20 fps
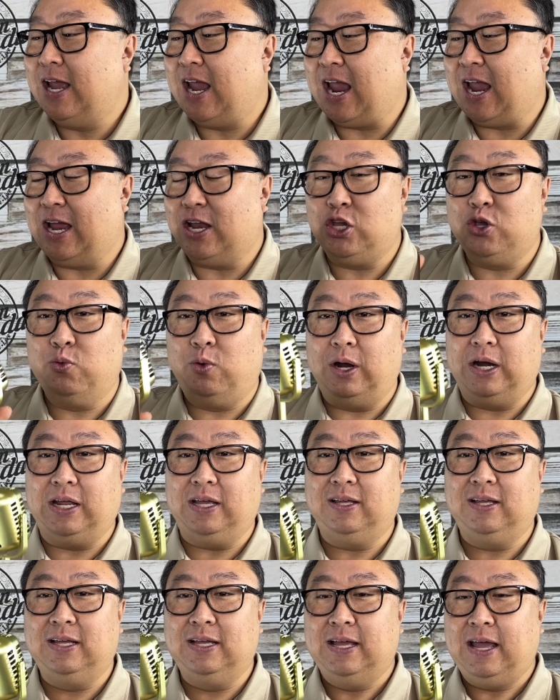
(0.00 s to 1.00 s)
and you want
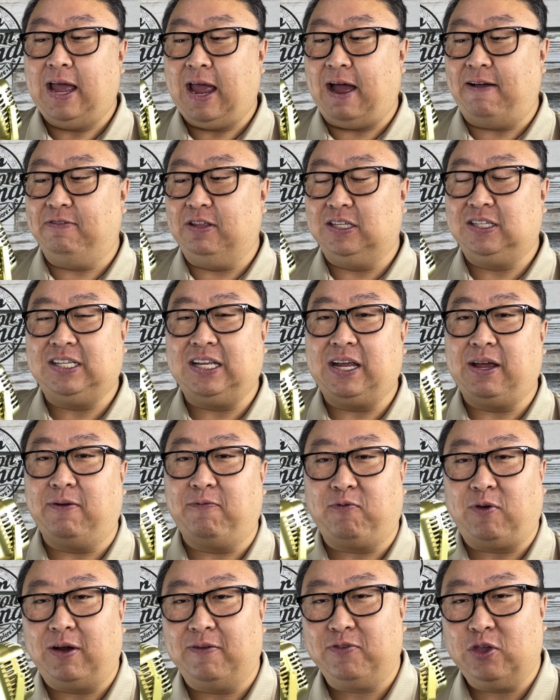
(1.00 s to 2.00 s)
to have this sitting in
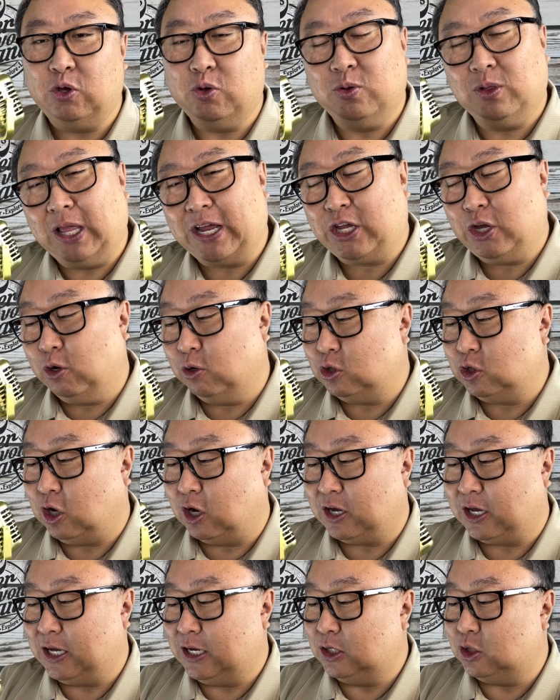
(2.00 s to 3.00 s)
front of you like you're
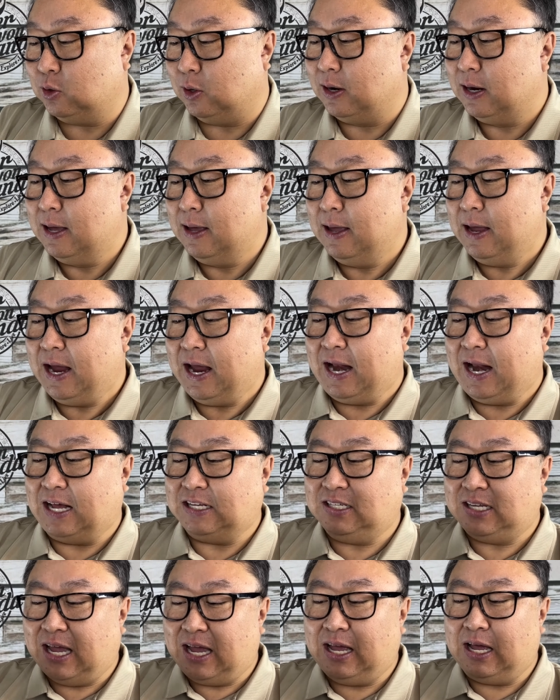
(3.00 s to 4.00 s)
talking into it. And I
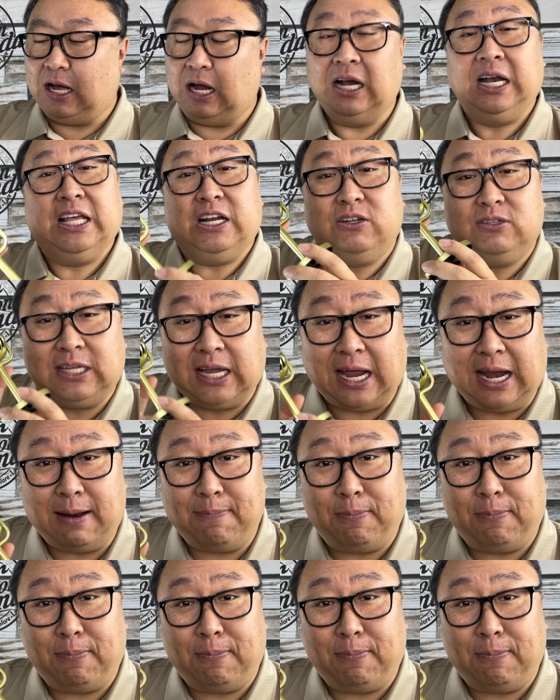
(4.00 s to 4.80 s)
say a little tiny